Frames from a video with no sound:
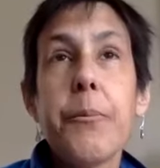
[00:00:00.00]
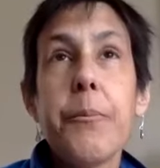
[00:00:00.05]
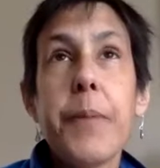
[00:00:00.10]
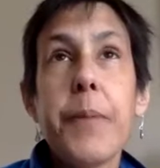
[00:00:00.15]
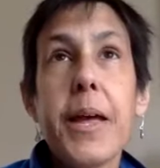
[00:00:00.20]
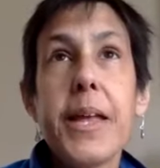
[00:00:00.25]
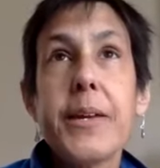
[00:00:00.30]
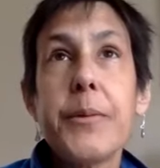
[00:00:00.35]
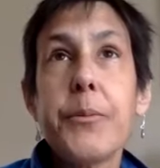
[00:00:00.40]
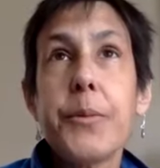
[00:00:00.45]

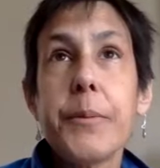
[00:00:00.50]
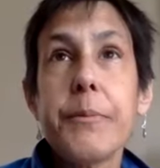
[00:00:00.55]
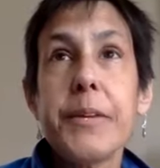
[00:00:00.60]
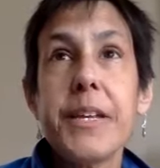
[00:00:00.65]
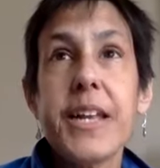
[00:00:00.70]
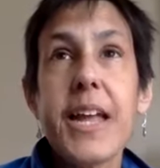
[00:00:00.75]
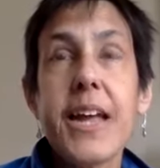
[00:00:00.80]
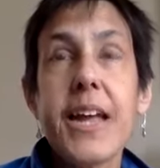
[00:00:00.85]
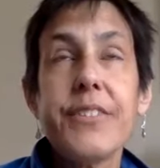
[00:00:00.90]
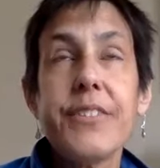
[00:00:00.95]
men and
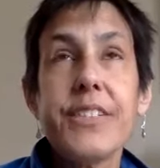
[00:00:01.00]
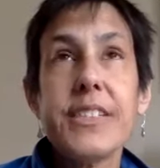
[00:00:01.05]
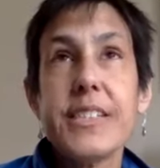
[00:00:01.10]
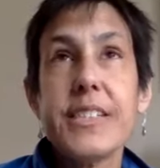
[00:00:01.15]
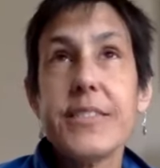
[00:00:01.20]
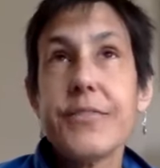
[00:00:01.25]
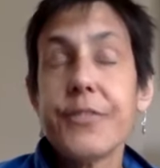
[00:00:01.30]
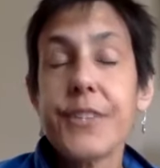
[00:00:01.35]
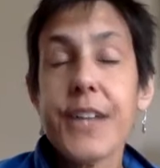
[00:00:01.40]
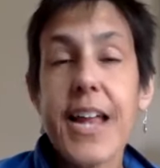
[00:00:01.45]
women having
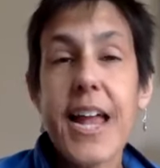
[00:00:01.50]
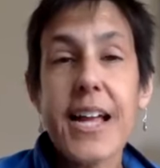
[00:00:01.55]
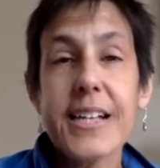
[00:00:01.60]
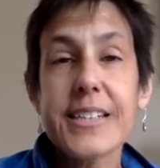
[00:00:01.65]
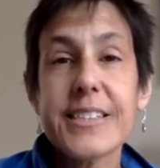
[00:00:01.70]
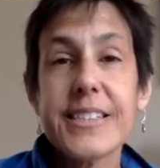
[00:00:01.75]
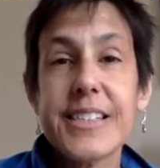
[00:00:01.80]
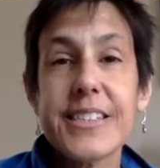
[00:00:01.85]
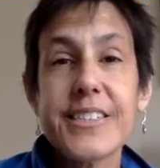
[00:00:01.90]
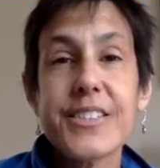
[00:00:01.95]
different
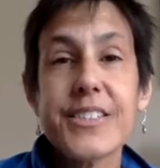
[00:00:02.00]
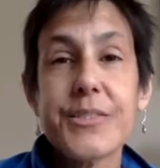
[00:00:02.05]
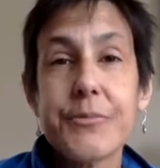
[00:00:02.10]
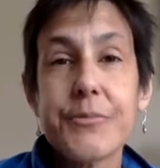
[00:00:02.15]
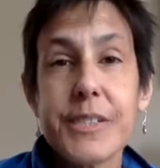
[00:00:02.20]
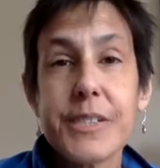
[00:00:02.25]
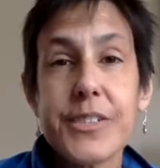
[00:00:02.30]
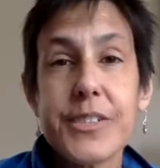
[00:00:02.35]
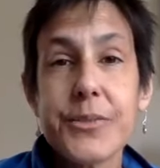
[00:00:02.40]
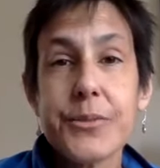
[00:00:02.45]
access to
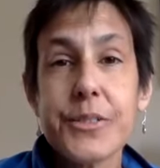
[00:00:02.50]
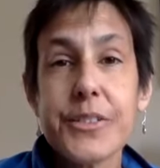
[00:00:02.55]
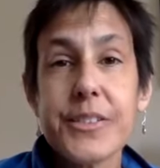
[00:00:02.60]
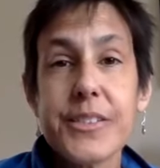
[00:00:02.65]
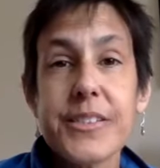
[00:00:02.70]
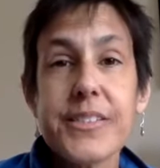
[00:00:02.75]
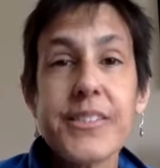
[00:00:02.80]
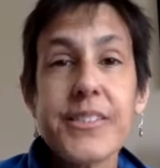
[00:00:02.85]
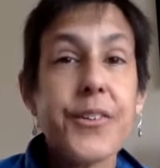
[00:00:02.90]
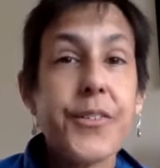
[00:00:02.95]

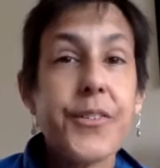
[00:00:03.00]
resources,